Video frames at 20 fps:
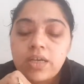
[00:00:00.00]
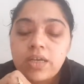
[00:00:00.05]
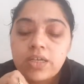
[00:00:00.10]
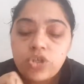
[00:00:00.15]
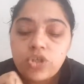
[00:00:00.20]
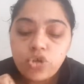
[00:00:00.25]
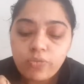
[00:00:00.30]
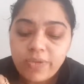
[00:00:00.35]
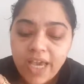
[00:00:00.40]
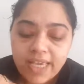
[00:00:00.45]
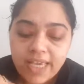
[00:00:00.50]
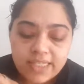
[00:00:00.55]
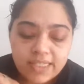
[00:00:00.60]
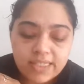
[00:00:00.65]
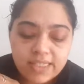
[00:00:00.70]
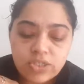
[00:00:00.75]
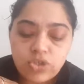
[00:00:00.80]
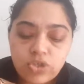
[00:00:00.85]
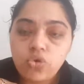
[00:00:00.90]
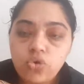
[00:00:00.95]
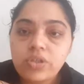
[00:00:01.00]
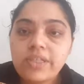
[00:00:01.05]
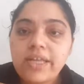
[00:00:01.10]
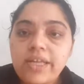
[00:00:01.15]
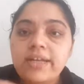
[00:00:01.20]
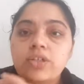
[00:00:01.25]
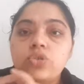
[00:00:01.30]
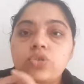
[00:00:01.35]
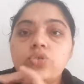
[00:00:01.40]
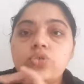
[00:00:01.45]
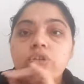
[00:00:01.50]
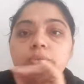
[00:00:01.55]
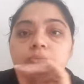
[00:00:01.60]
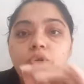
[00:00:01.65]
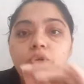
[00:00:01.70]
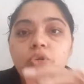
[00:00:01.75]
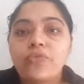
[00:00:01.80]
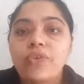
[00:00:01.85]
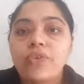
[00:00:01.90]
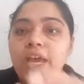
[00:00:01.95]
So I just told that to
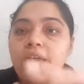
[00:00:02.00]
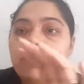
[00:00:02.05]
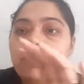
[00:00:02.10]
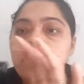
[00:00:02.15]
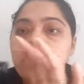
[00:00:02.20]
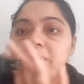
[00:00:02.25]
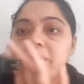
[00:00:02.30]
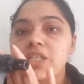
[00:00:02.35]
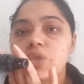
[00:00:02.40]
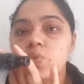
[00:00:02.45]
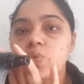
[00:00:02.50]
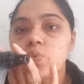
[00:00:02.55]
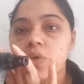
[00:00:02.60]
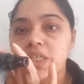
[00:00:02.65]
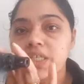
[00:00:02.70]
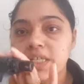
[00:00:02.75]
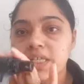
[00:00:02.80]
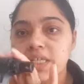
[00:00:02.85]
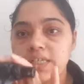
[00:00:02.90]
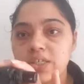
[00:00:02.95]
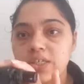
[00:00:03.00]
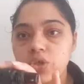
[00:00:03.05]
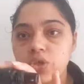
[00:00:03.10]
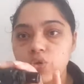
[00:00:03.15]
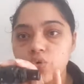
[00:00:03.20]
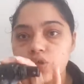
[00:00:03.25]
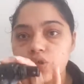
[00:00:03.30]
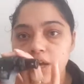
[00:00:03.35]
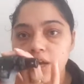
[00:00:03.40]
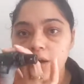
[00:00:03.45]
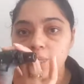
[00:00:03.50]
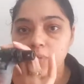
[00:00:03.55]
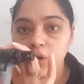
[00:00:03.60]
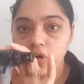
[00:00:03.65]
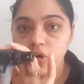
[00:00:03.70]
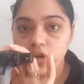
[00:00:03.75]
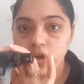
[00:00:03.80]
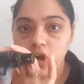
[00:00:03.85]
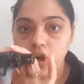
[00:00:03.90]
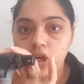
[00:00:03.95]
remove air bubbles, we just use a
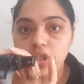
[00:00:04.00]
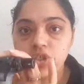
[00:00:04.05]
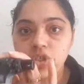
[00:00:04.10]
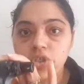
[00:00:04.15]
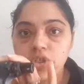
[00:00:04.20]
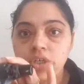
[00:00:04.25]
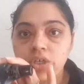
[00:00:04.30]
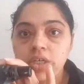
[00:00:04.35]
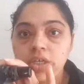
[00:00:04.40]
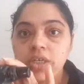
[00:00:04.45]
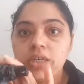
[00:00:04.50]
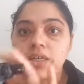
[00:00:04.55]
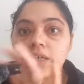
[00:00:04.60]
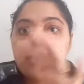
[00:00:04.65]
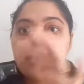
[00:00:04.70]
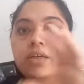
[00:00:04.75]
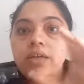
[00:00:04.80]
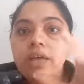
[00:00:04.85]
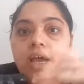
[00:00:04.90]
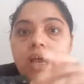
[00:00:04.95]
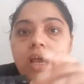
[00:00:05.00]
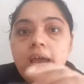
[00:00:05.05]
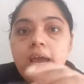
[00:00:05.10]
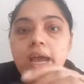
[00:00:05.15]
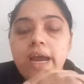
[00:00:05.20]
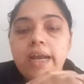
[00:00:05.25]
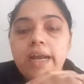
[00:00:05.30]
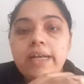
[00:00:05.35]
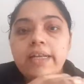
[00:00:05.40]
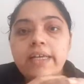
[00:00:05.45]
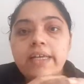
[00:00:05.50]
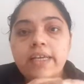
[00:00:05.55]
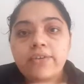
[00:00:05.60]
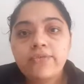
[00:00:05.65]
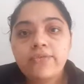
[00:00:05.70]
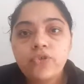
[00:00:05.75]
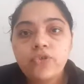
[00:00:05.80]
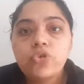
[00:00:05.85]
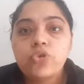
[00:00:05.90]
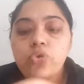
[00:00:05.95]
blowtorch. And
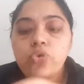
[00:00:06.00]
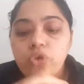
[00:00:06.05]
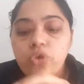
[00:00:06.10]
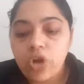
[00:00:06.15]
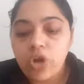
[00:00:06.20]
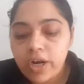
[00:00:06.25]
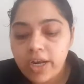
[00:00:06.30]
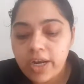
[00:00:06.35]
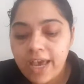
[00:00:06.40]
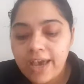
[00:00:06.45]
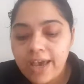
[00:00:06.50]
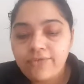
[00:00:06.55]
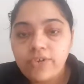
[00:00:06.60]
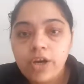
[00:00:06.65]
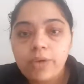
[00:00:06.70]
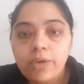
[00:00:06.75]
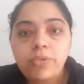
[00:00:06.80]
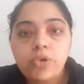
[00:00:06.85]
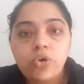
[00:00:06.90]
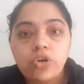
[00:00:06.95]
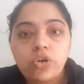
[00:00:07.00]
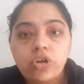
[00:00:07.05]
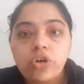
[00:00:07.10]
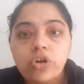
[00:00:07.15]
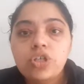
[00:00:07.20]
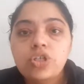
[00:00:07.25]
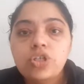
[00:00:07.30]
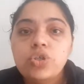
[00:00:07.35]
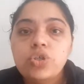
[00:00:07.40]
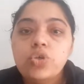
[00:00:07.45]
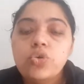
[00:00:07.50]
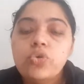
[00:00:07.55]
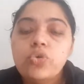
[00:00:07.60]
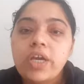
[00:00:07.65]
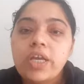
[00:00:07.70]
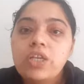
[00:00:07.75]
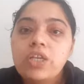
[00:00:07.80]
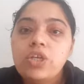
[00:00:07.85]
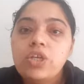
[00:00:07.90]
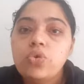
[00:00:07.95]
if you do not have a blowtorch, you
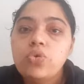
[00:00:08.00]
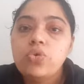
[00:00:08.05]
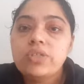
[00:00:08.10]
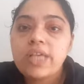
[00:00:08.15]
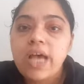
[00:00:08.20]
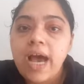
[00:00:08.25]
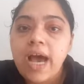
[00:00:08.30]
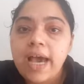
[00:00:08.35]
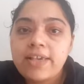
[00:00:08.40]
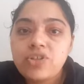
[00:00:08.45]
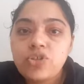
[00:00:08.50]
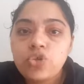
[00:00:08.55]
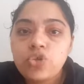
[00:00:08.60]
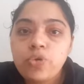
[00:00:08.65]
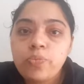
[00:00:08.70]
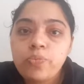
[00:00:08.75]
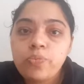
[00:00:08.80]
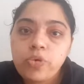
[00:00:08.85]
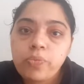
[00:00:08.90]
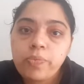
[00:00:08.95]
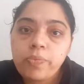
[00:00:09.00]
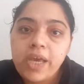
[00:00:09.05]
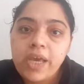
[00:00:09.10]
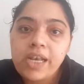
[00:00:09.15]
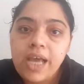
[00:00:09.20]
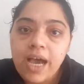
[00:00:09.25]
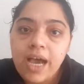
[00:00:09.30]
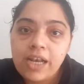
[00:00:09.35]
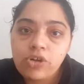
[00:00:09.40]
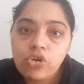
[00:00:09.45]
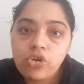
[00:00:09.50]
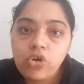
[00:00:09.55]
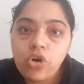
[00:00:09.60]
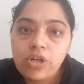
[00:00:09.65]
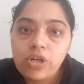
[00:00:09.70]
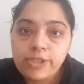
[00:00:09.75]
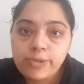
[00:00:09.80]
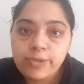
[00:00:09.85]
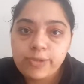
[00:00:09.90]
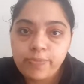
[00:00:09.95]
can use isopropyl
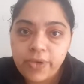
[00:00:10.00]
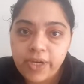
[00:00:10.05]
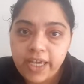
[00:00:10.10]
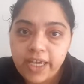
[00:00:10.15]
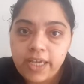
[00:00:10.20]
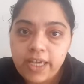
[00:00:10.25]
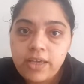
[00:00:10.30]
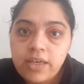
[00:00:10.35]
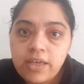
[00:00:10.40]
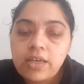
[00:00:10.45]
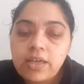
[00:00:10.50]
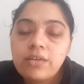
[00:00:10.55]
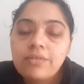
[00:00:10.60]
alcohol spray,